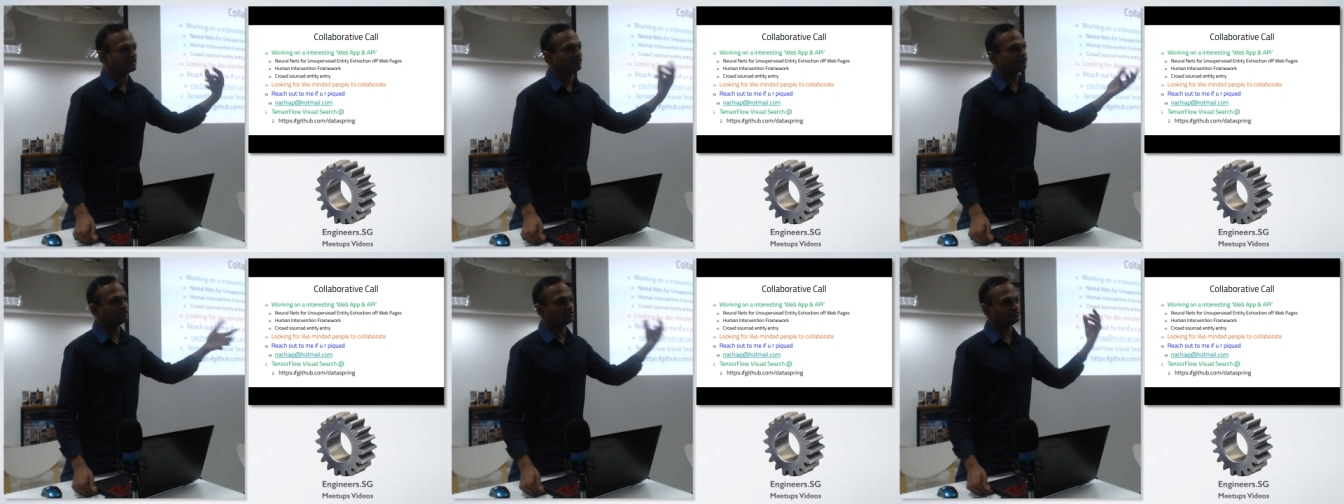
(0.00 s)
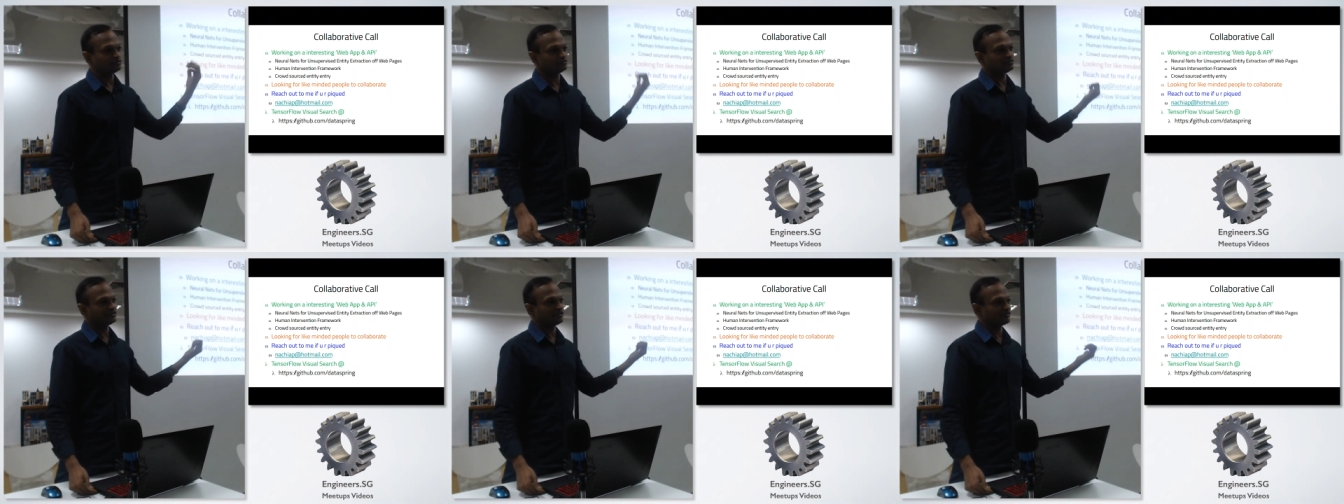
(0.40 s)
how you
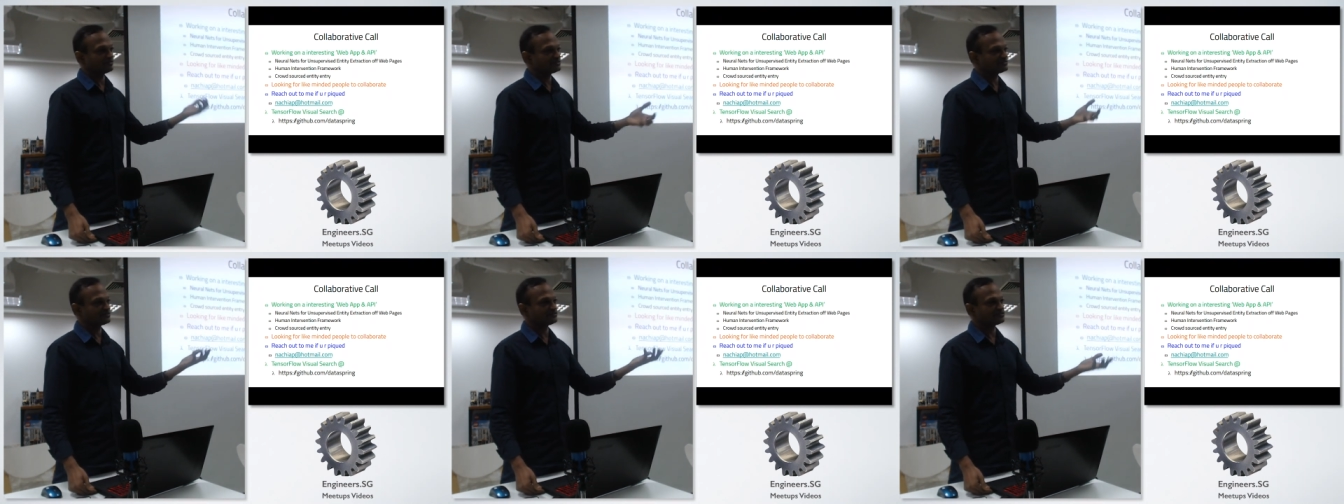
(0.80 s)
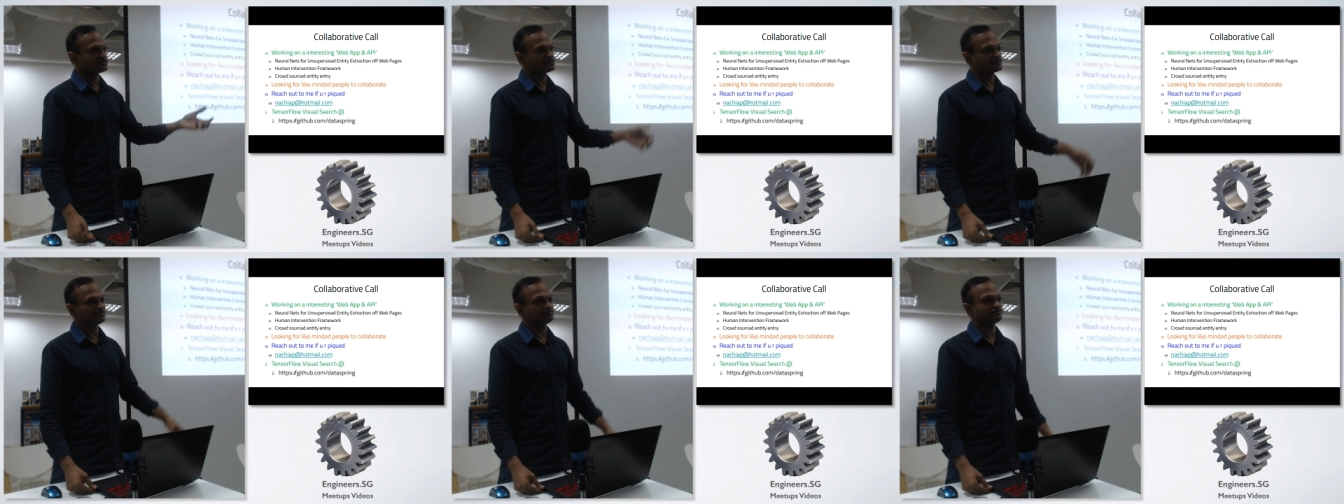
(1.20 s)
do the nearest search and
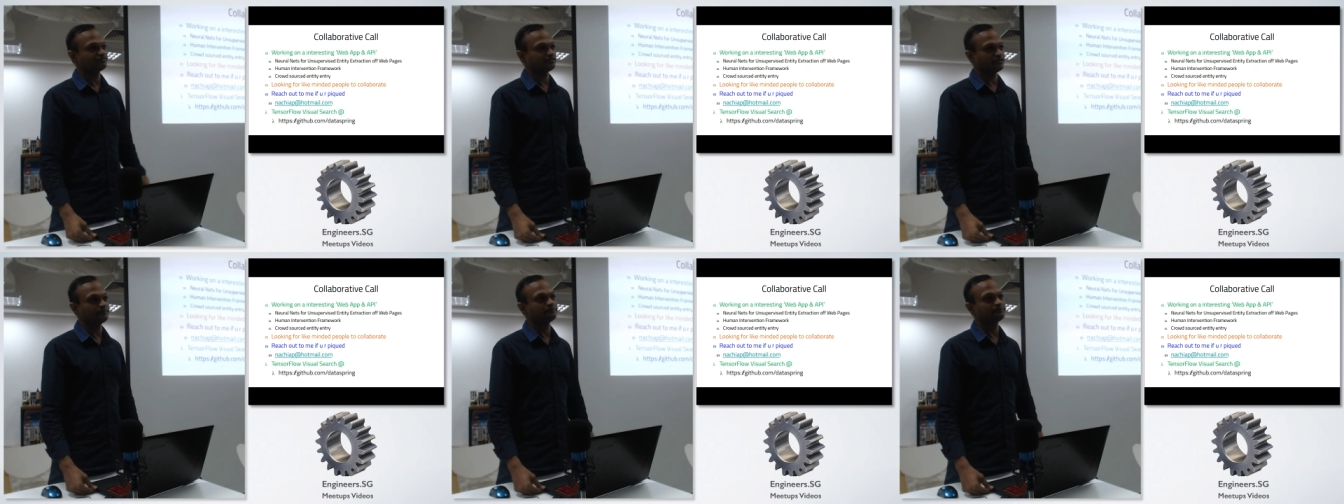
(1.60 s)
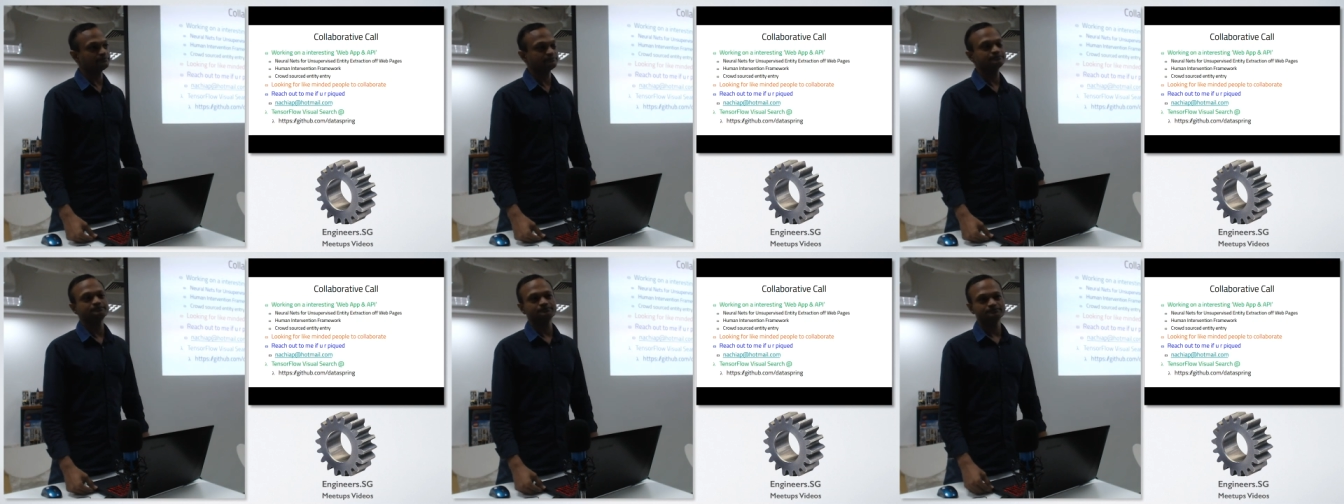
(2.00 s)
stuff. Yeah.
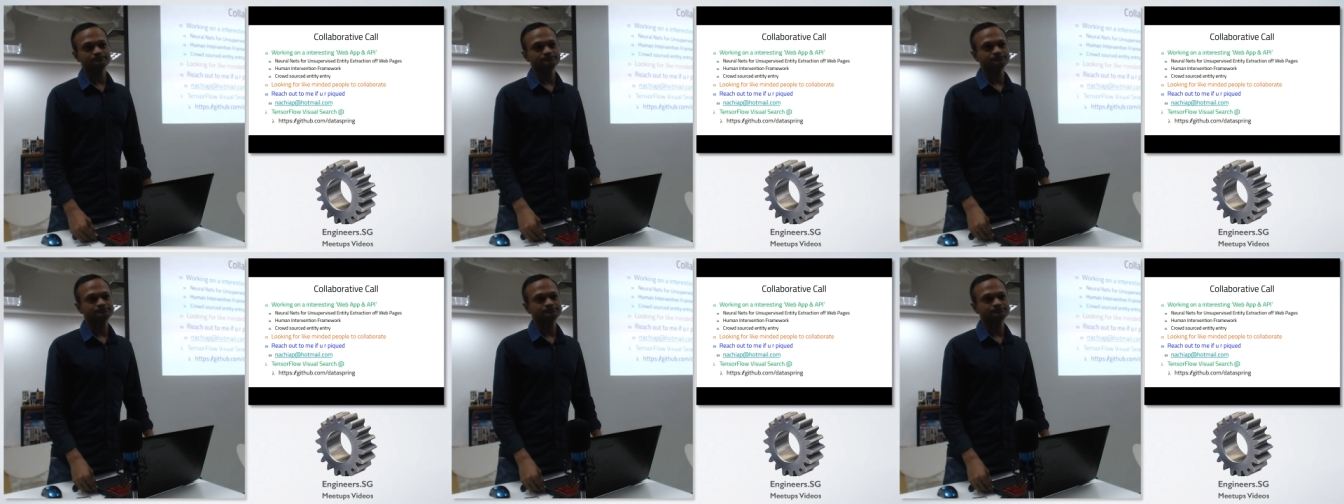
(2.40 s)
Okay.